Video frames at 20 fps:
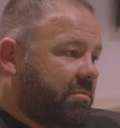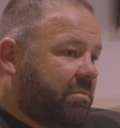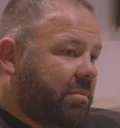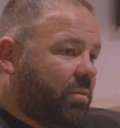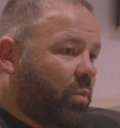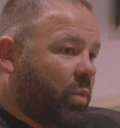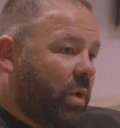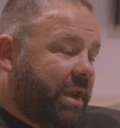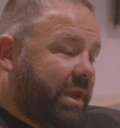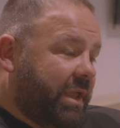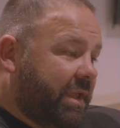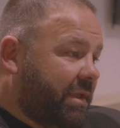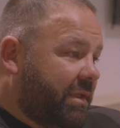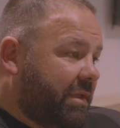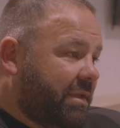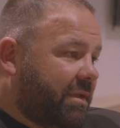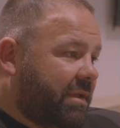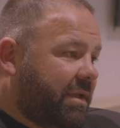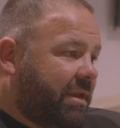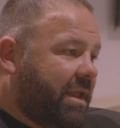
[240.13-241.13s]

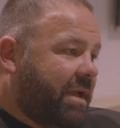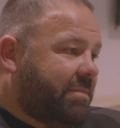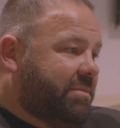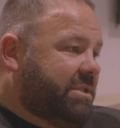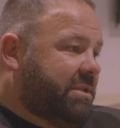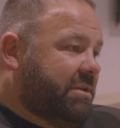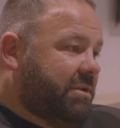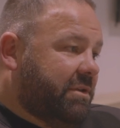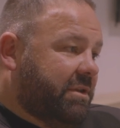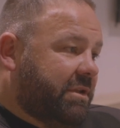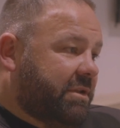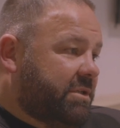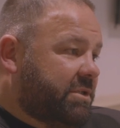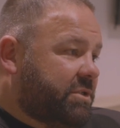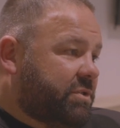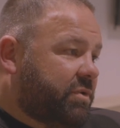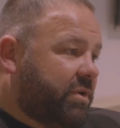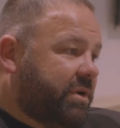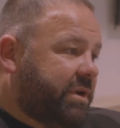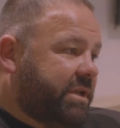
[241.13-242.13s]
winning and absolutely
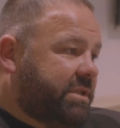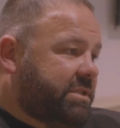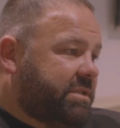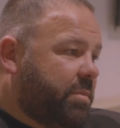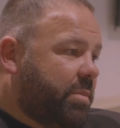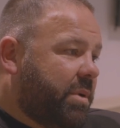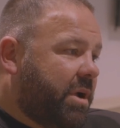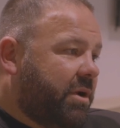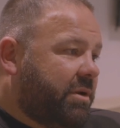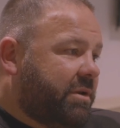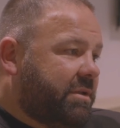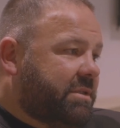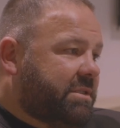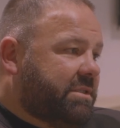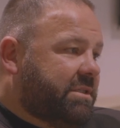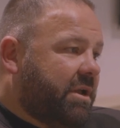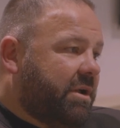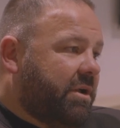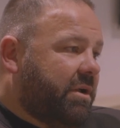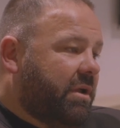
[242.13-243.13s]
destroying his opponent.
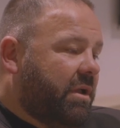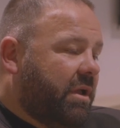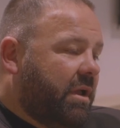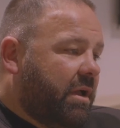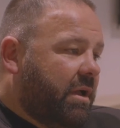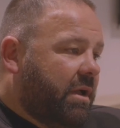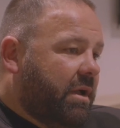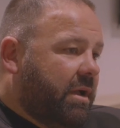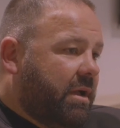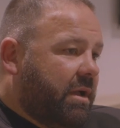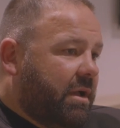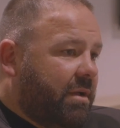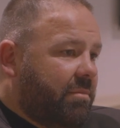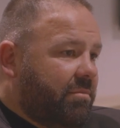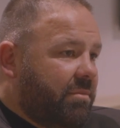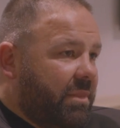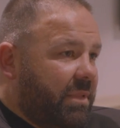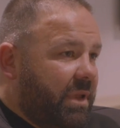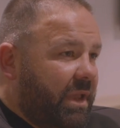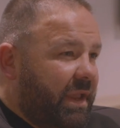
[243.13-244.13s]
So
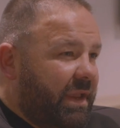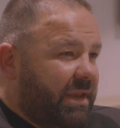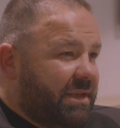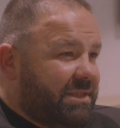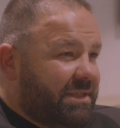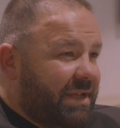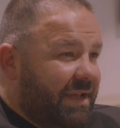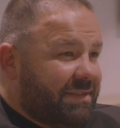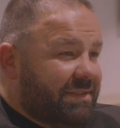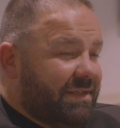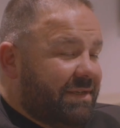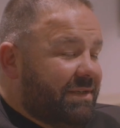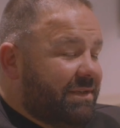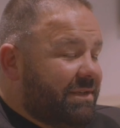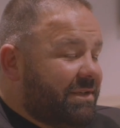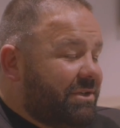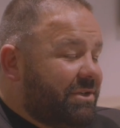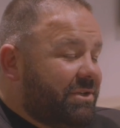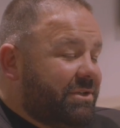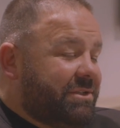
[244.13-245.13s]
he
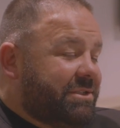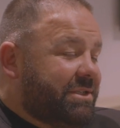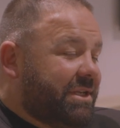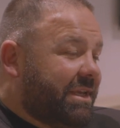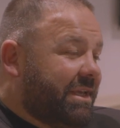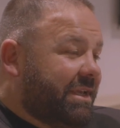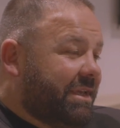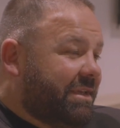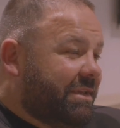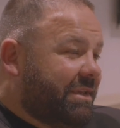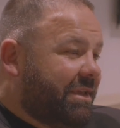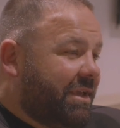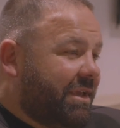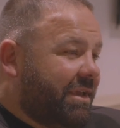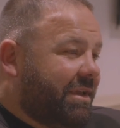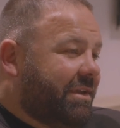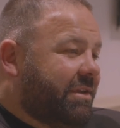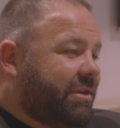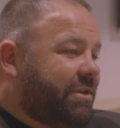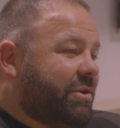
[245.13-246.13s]
doesn't usually
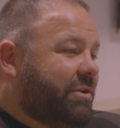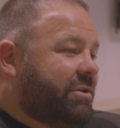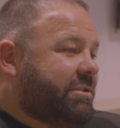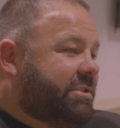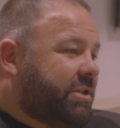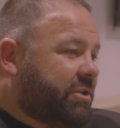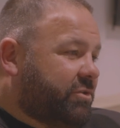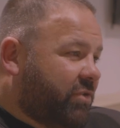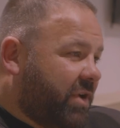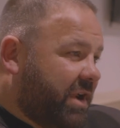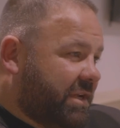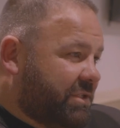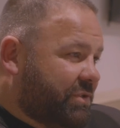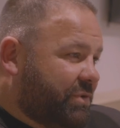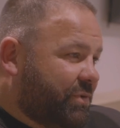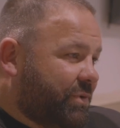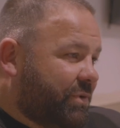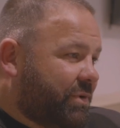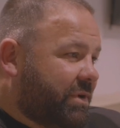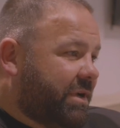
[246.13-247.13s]
use the trash
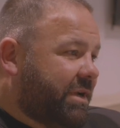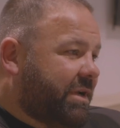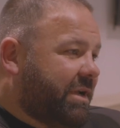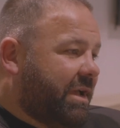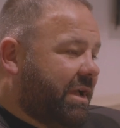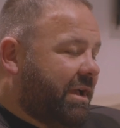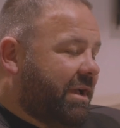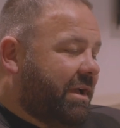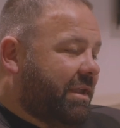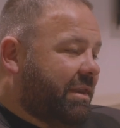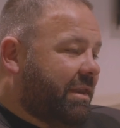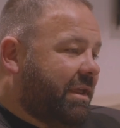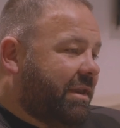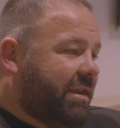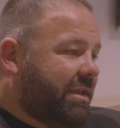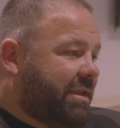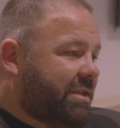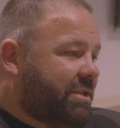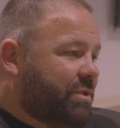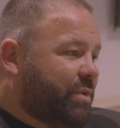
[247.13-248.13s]
talk
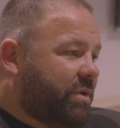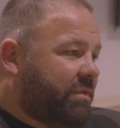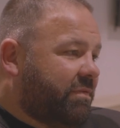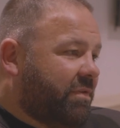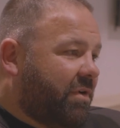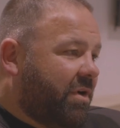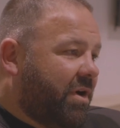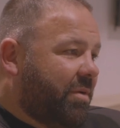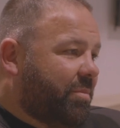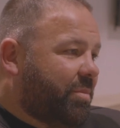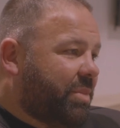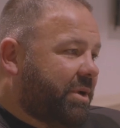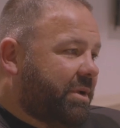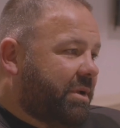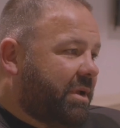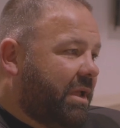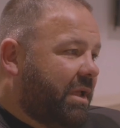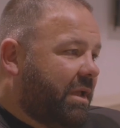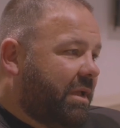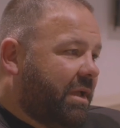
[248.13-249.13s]
leading into a fight,
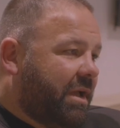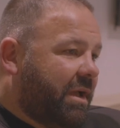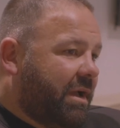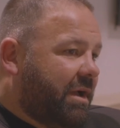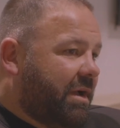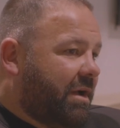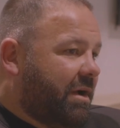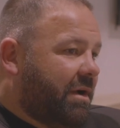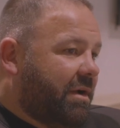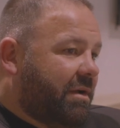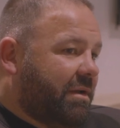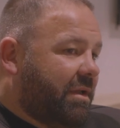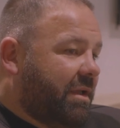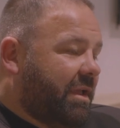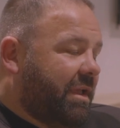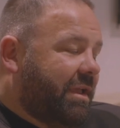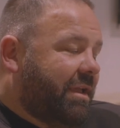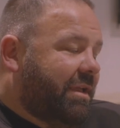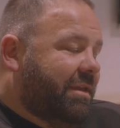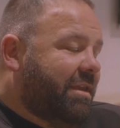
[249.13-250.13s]
but
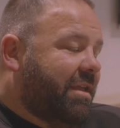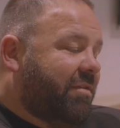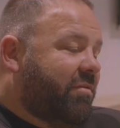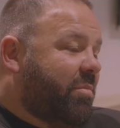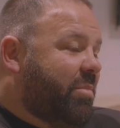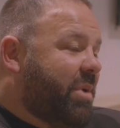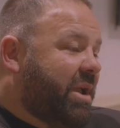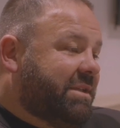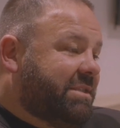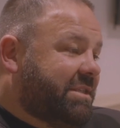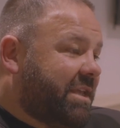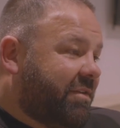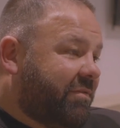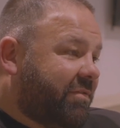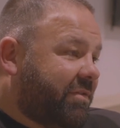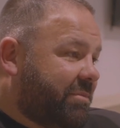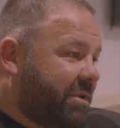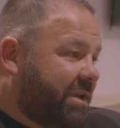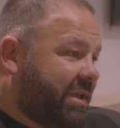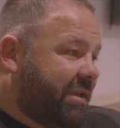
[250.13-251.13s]
he never backs down
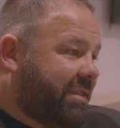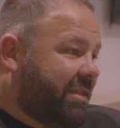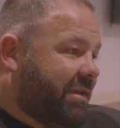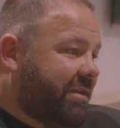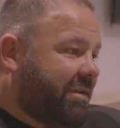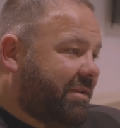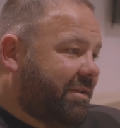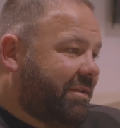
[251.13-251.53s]
from it either.